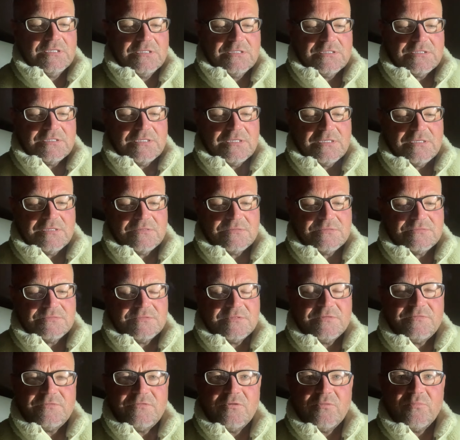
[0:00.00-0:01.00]
So,
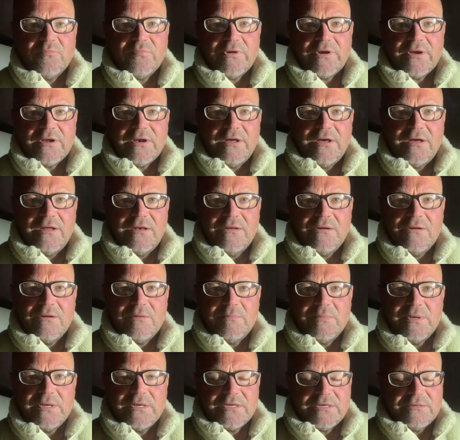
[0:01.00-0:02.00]
if you're a bricklayer like
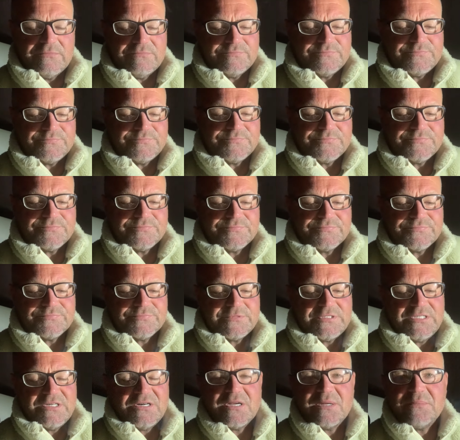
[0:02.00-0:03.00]
me,
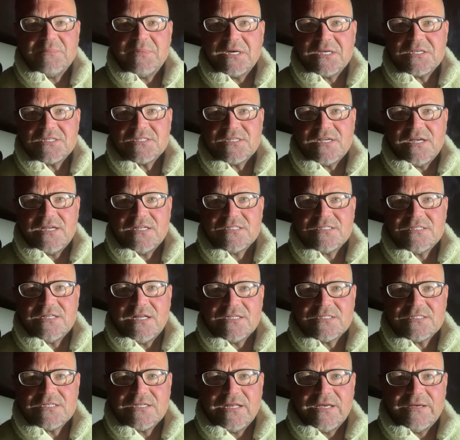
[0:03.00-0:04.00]
kind of makes sense,
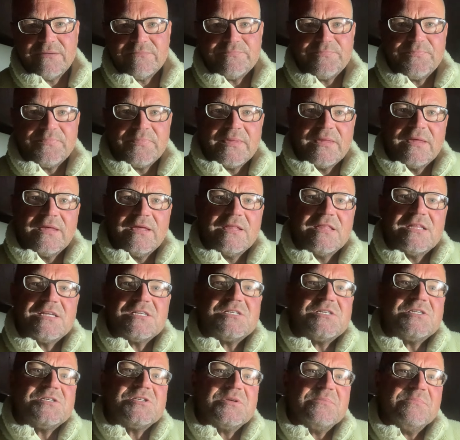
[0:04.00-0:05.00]
doesn't it? This
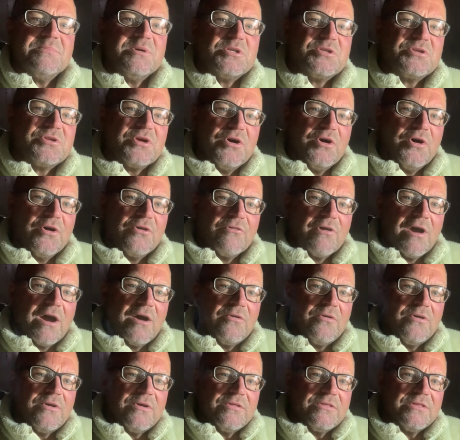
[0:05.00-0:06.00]
is the
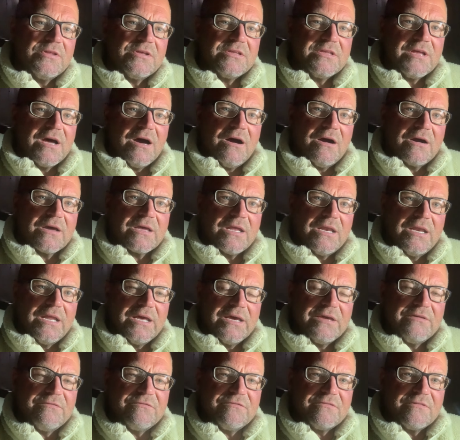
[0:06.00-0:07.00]
Maduro, the darker
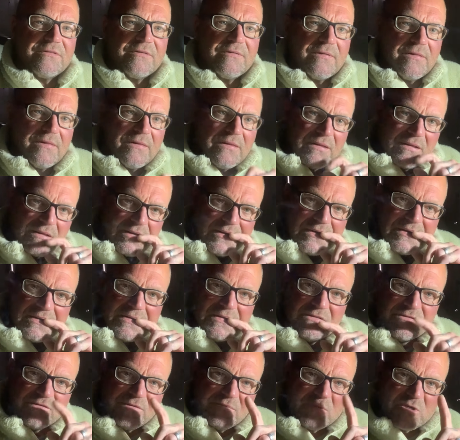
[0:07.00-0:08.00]
leaf.
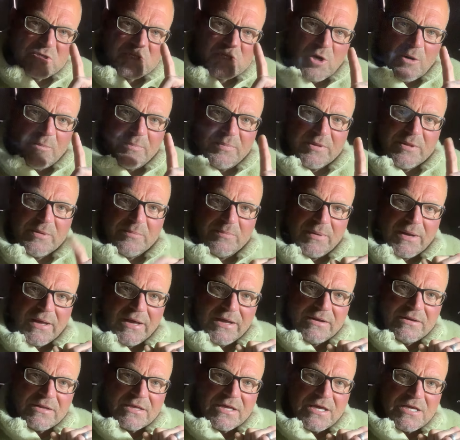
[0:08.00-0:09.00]
From the top of the
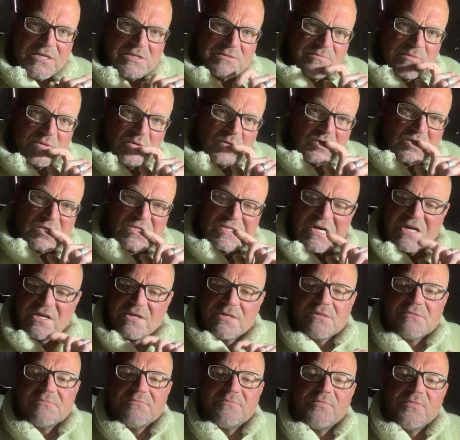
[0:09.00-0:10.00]
plant, gets more
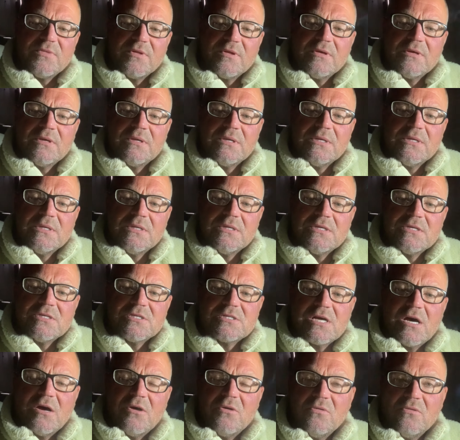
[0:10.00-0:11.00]
sun,
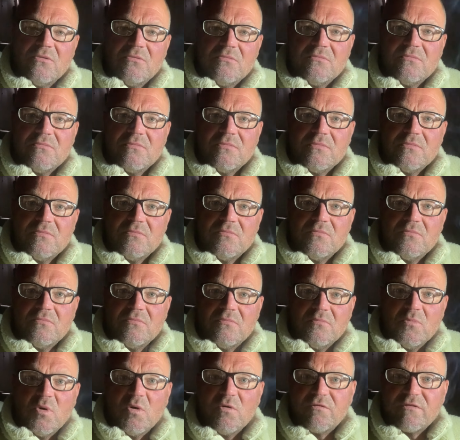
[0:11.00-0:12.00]
so
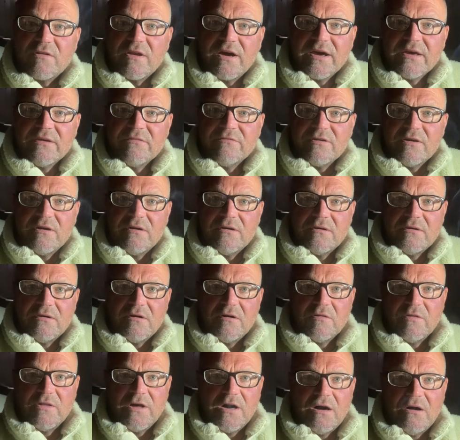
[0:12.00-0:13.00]
more flavour
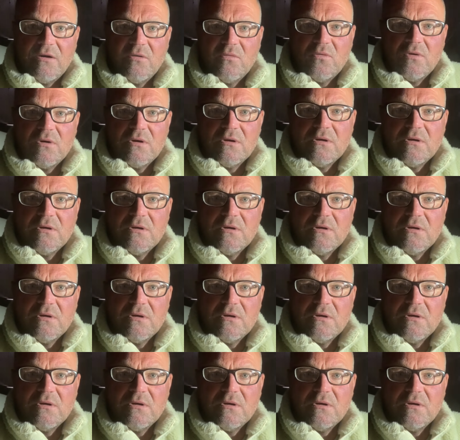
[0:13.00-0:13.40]
on the whole.